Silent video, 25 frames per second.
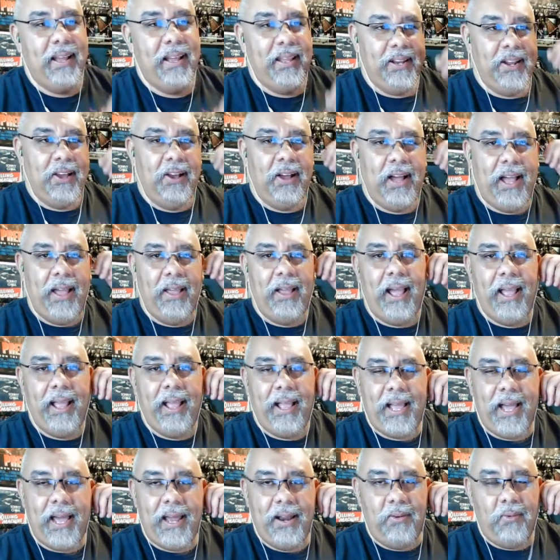You know, I, I
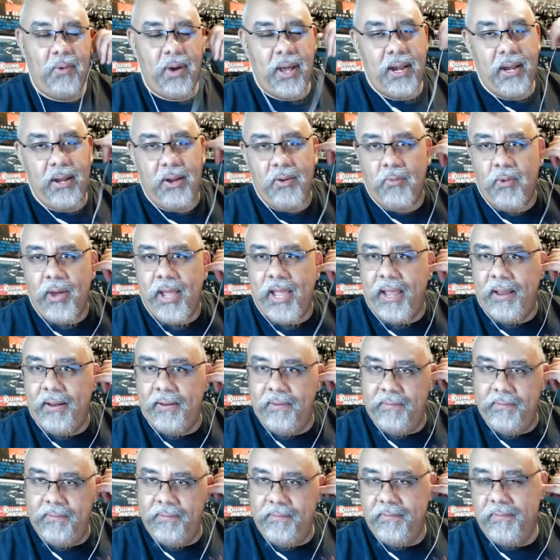kind of wanted to wait
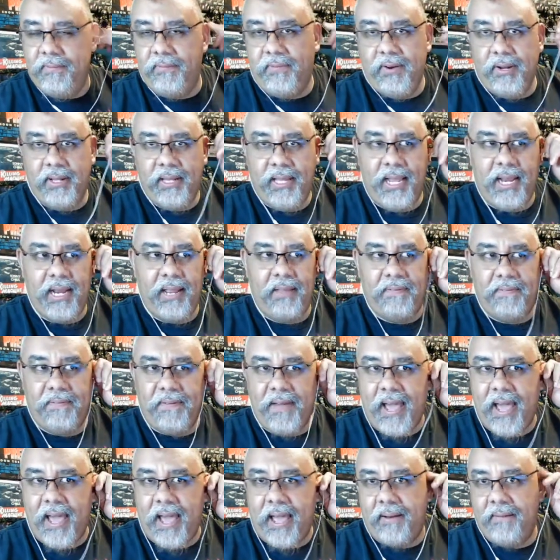for Lady
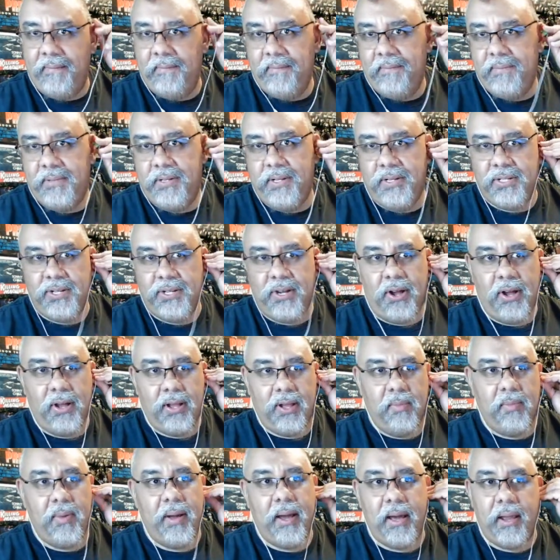Fat to talk
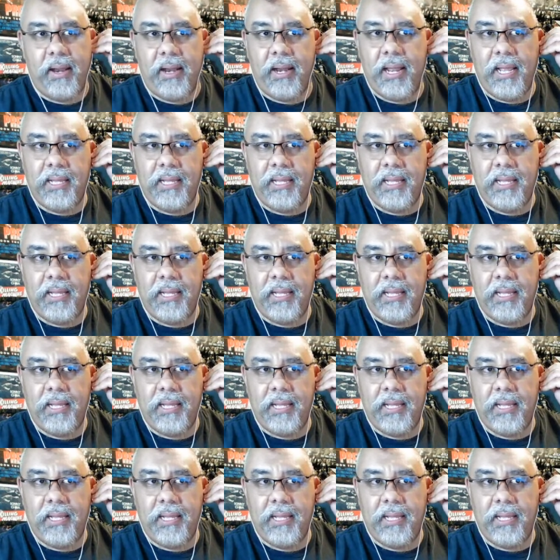about it.